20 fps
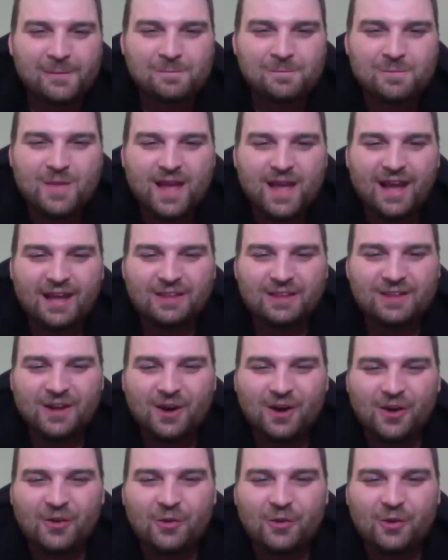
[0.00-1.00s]
Hey,
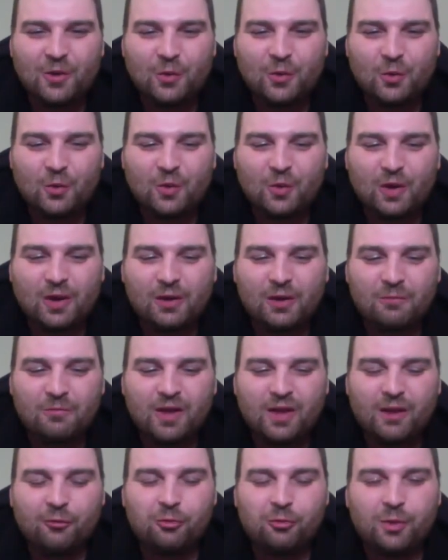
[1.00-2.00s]
no,
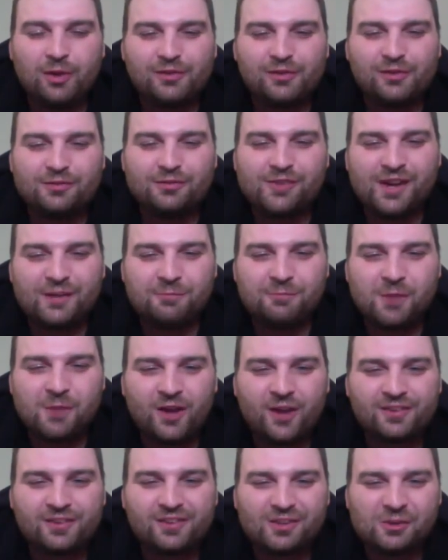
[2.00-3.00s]
everybody's a fan of
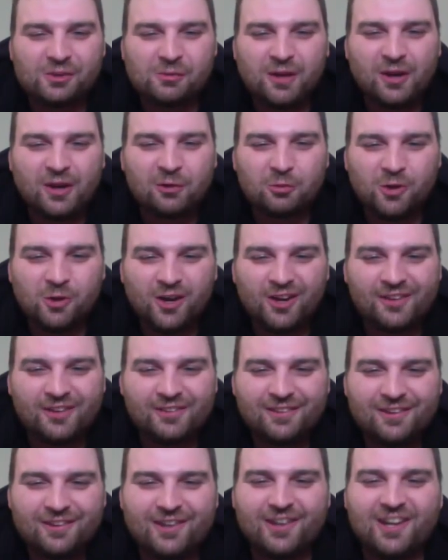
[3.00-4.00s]
Asuka no matter what.
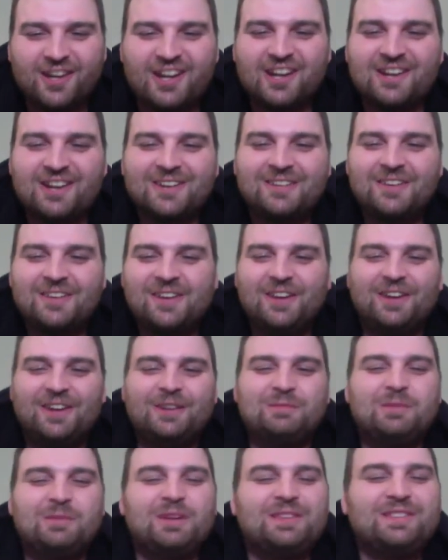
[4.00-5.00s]

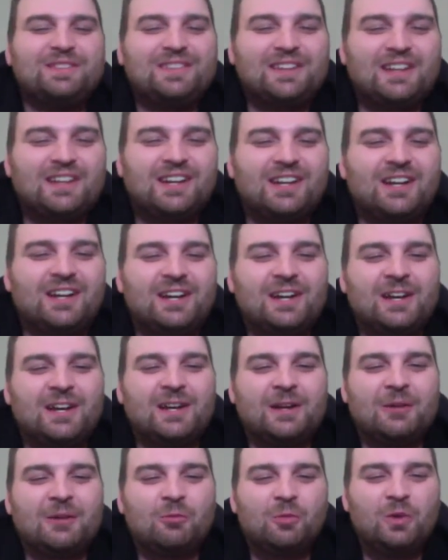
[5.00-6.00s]
But
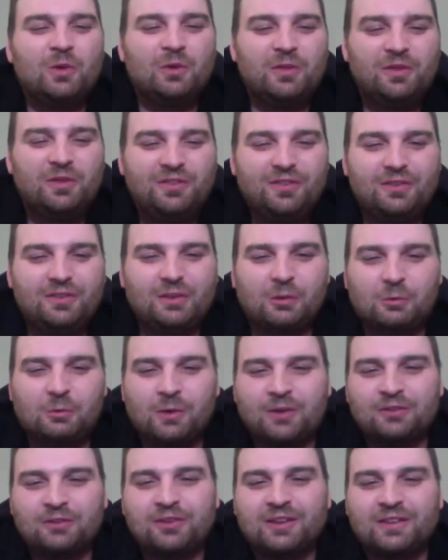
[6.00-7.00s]
what? This is our
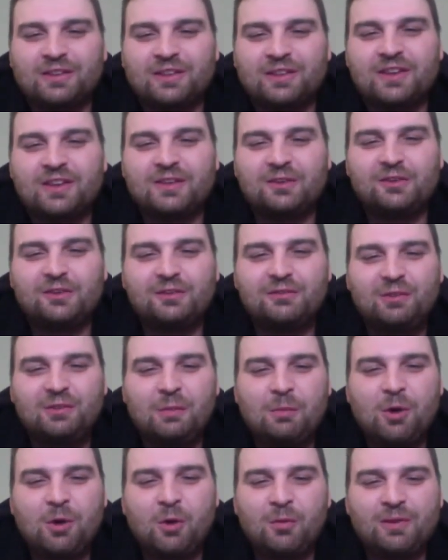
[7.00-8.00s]
wrestling thing. This is
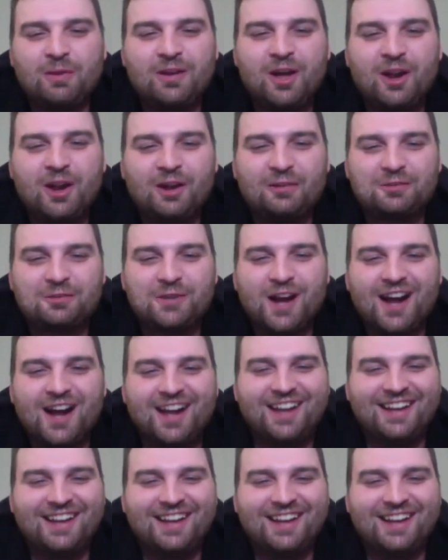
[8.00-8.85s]
football. We got off track.